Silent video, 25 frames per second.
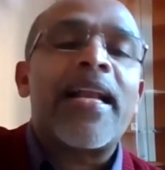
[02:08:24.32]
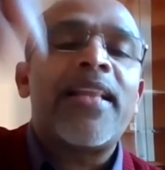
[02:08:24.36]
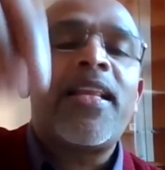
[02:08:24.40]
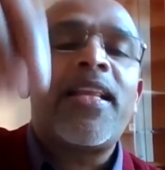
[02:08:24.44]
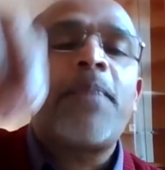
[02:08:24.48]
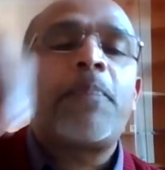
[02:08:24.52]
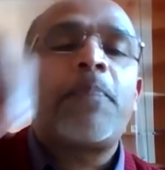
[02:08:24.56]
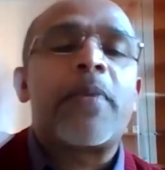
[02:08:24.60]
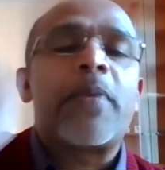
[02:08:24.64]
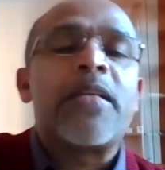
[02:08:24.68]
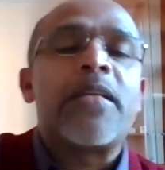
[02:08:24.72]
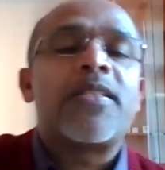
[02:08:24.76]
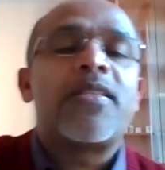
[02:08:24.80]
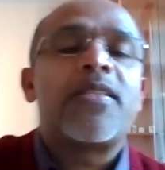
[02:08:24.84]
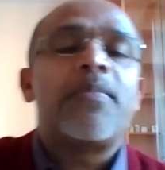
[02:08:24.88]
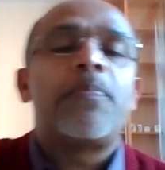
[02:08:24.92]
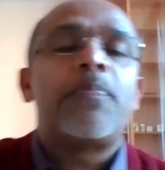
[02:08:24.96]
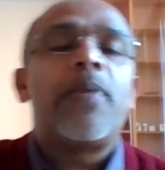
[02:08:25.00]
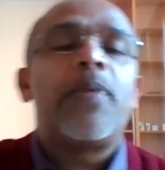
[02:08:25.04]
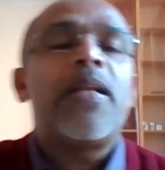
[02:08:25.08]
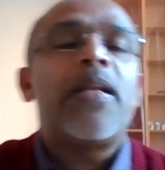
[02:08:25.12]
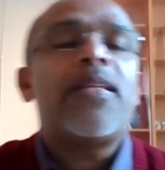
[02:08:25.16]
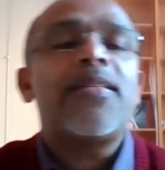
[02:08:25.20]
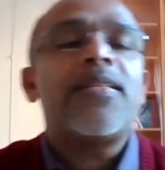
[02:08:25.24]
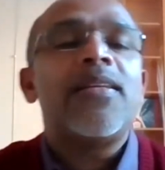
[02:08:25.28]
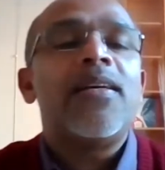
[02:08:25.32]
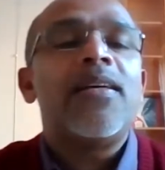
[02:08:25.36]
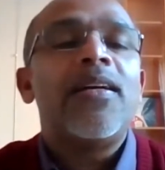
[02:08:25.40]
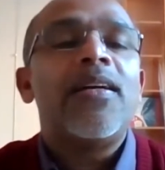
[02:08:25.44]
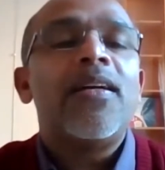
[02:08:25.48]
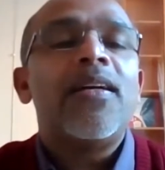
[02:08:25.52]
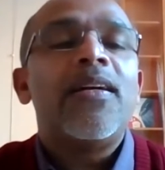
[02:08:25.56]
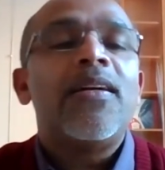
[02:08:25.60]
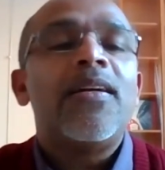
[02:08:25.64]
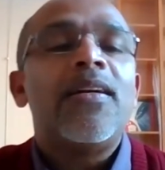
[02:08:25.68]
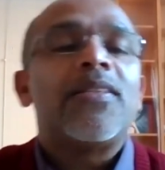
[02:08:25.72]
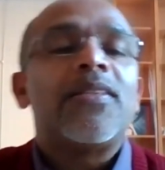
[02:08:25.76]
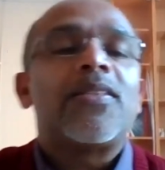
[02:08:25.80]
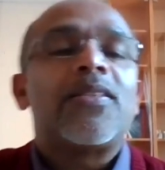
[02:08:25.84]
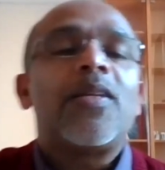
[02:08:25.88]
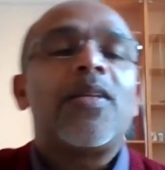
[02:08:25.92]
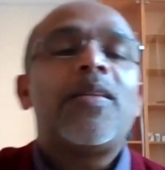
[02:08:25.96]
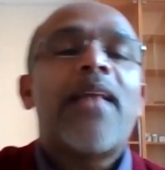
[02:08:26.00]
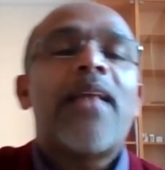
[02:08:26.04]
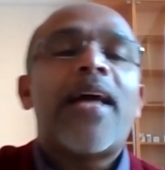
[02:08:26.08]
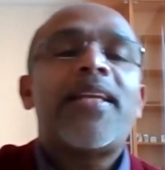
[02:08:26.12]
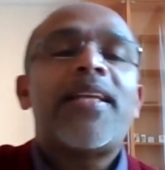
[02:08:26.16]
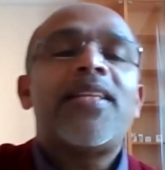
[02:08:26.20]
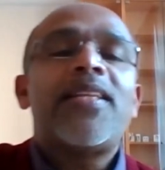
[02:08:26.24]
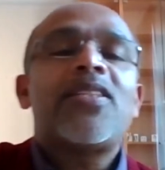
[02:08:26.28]
another principles. So
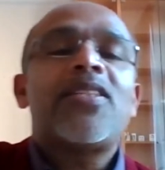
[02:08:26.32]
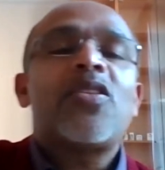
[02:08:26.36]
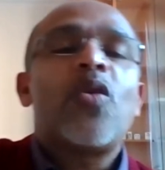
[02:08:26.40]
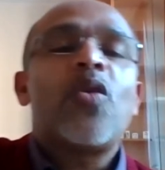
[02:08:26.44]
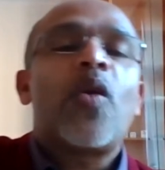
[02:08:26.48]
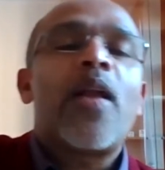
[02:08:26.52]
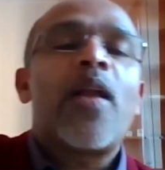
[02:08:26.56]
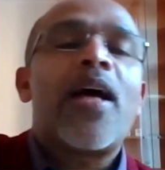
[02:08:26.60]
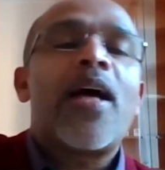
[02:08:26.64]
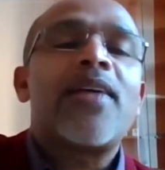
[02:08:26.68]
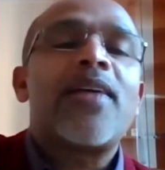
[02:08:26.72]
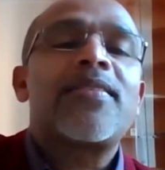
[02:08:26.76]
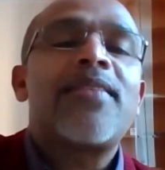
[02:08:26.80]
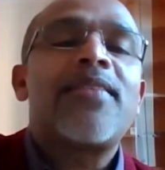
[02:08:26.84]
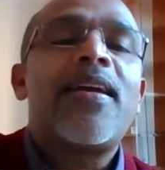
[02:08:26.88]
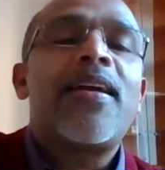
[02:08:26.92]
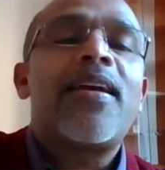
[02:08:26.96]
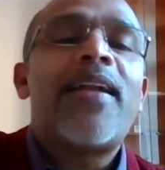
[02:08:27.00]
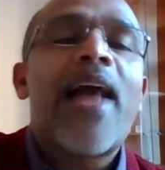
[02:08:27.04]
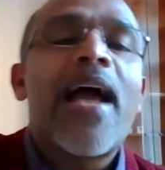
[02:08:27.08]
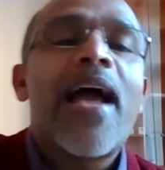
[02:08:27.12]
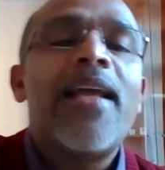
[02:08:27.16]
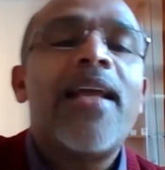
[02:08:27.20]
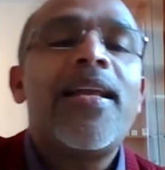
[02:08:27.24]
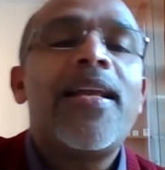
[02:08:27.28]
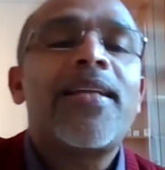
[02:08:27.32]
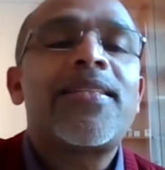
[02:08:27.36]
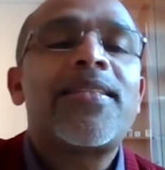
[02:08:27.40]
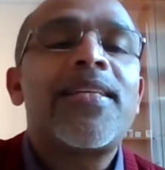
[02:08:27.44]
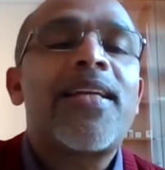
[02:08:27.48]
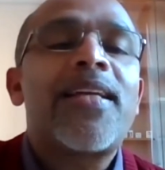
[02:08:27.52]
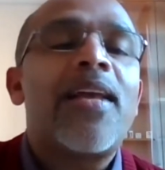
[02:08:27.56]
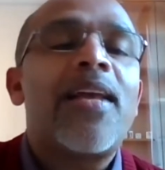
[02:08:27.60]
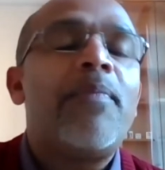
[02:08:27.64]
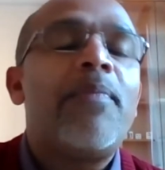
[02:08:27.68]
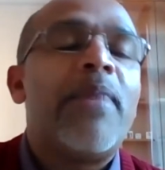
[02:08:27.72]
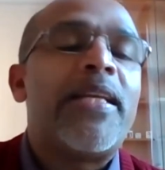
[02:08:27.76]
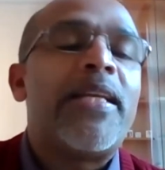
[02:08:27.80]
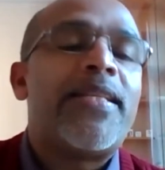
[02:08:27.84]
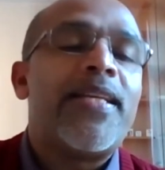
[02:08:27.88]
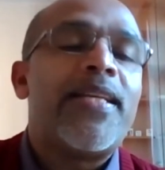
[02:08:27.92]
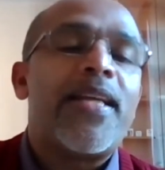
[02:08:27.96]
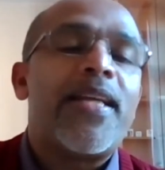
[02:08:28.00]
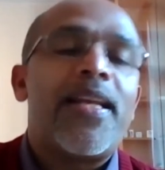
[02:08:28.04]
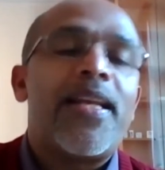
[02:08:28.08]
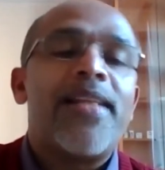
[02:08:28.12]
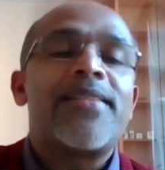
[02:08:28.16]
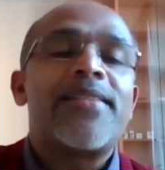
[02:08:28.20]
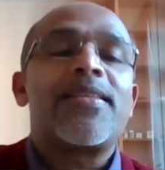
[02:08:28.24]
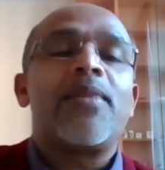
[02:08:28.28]
that is known as the dialectical
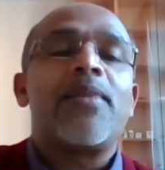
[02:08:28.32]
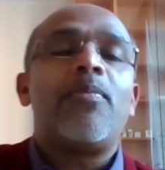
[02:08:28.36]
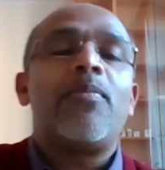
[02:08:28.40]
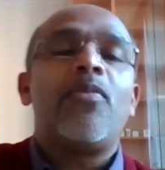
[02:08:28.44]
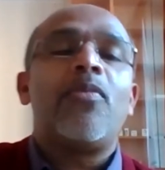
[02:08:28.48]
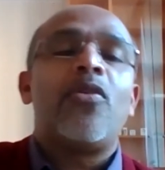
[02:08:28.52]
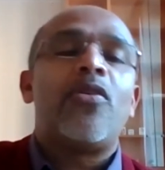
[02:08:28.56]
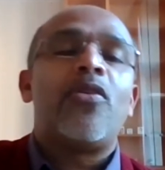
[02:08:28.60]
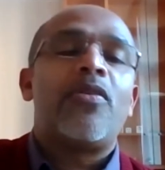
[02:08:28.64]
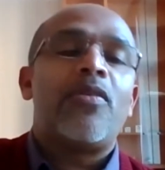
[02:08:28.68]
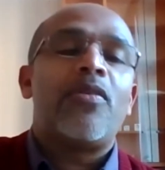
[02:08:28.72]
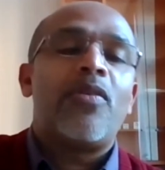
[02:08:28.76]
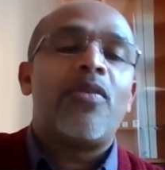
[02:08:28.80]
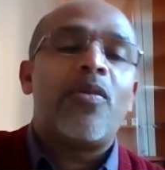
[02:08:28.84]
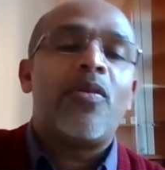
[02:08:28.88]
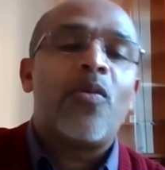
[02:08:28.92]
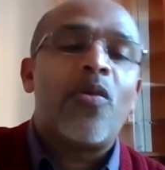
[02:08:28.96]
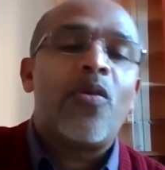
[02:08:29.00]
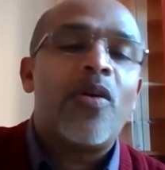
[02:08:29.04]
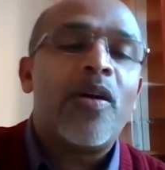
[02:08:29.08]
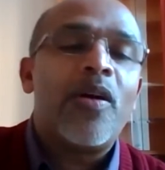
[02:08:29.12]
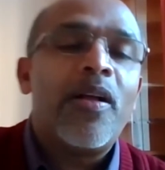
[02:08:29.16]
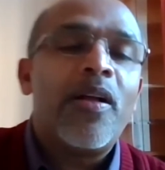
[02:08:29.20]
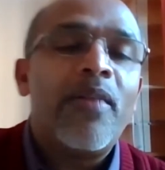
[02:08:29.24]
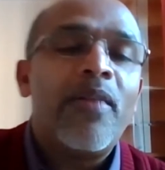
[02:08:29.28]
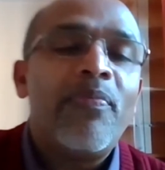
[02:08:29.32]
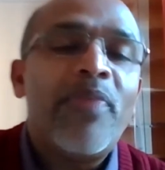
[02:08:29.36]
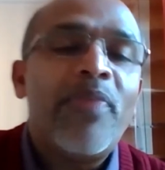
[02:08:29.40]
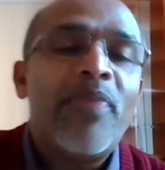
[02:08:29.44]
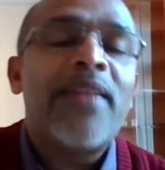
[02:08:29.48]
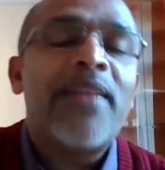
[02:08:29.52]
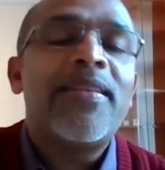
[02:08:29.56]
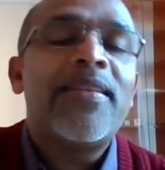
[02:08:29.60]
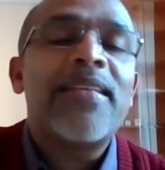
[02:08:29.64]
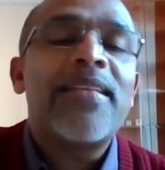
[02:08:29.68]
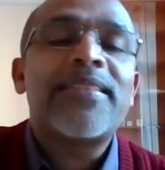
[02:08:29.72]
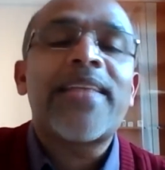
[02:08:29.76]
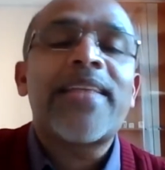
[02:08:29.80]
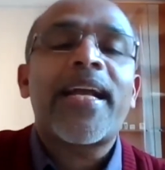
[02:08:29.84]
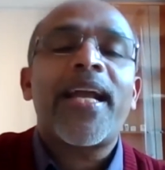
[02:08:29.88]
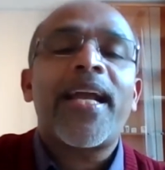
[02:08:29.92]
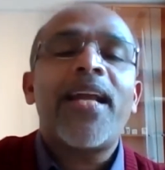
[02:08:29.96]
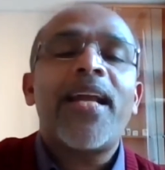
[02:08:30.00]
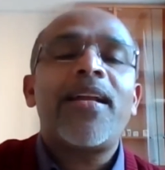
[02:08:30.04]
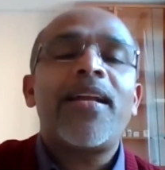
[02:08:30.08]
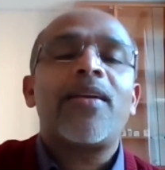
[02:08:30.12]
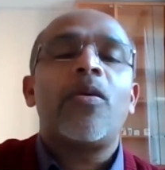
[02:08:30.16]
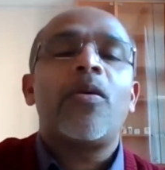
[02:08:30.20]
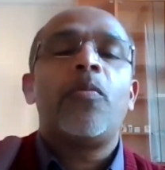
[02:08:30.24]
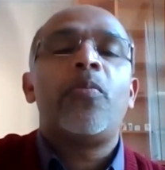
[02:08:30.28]
materialism. Or oh. then the
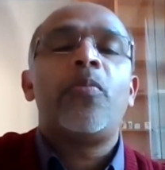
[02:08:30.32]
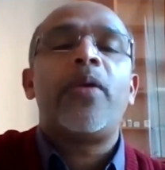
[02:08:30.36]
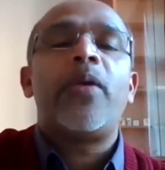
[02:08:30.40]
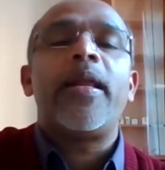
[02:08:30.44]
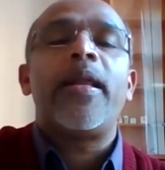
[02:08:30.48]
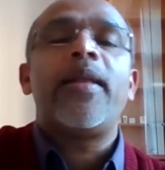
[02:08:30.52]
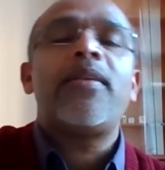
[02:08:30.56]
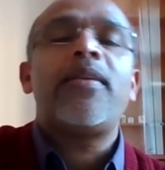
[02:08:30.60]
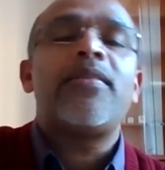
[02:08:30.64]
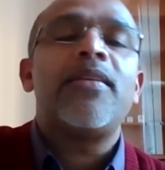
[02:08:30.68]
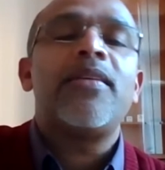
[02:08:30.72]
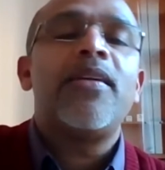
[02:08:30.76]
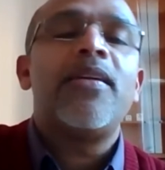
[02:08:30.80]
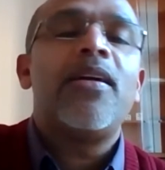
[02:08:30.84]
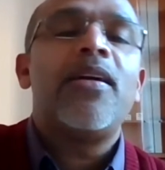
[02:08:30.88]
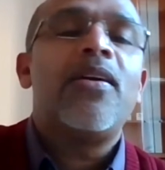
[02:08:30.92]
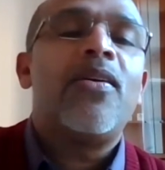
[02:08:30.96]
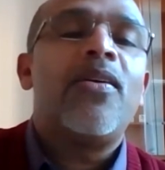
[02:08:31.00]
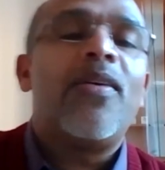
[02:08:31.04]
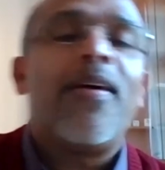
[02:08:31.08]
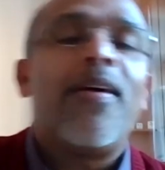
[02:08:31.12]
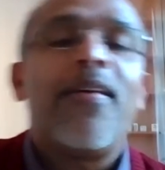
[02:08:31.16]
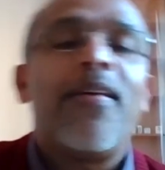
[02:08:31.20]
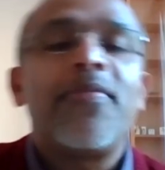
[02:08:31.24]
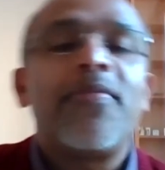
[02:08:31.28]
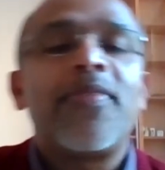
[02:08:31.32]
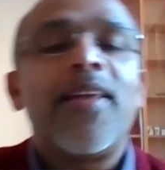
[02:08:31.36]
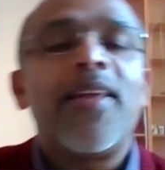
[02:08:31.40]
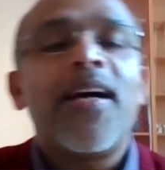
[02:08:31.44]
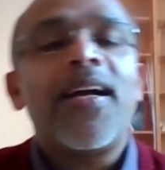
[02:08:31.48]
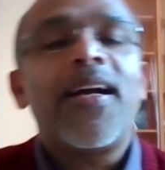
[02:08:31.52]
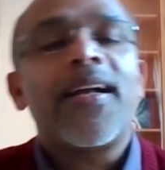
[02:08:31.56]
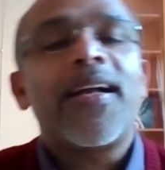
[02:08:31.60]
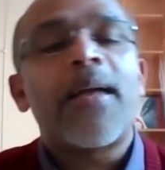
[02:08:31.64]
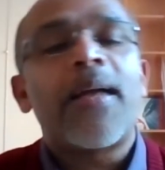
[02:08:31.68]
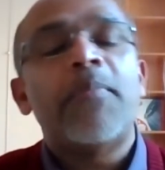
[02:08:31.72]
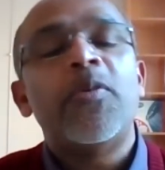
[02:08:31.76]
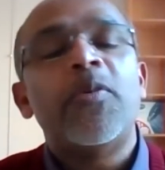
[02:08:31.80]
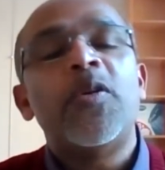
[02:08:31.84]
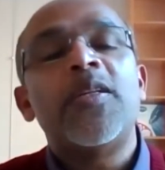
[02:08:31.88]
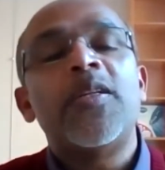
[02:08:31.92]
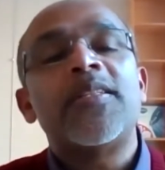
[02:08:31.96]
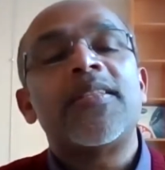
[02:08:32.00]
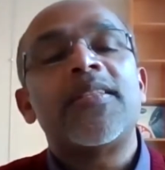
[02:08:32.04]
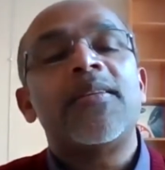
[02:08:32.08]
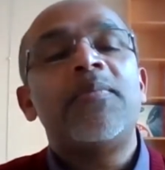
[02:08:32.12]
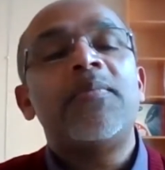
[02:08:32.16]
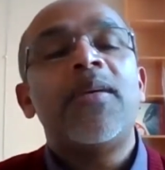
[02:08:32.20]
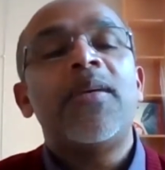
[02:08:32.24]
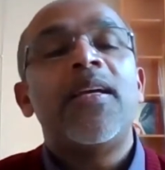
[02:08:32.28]
second component of the
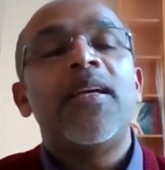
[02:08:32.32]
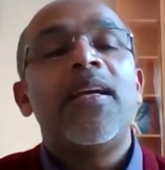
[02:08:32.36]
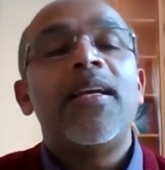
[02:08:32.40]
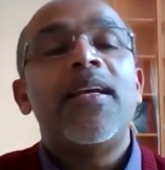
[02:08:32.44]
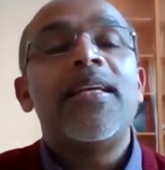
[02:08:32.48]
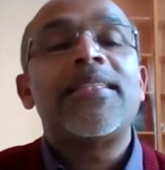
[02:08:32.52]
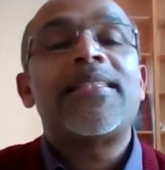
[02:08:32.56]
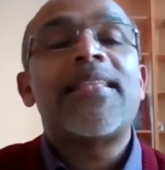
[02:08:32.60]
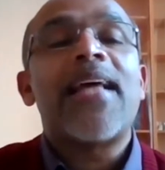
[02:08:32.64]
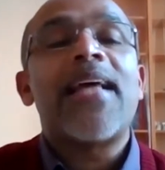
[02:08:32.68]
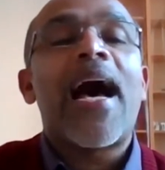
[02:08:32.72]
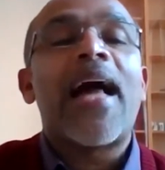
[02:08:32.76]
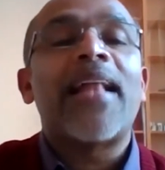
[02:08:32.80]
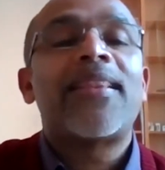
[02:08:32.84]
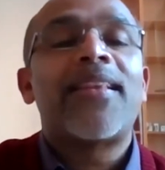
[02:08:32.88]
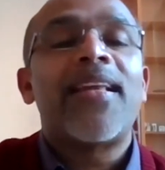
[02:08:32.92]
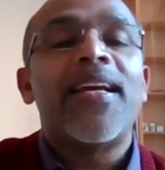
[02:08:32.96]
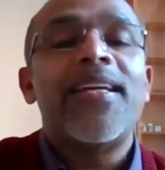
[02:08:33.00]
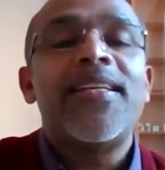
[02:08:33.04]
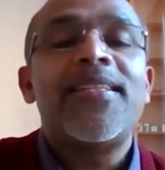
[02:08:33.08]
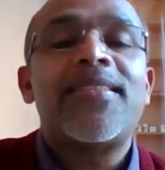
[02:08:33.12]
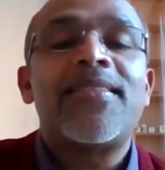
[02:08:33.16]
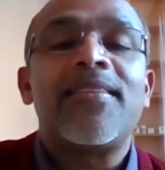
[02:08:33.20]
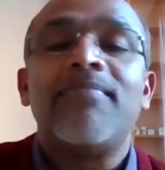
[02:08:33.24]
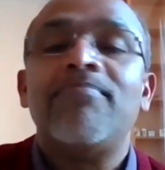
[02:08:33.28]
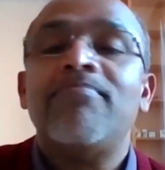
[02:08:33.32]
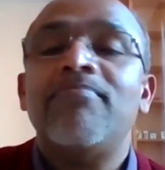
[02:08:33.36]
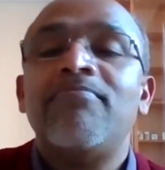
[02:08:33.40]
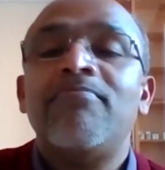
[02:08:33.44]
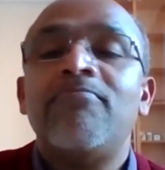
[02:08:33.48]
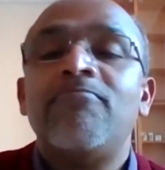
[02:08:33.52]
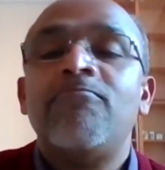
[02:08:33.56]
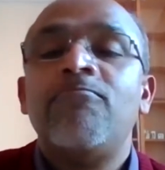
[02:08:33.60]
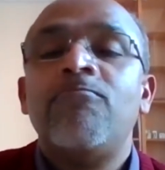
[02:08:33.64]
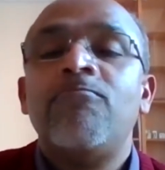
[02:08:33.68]
communism is the atheism.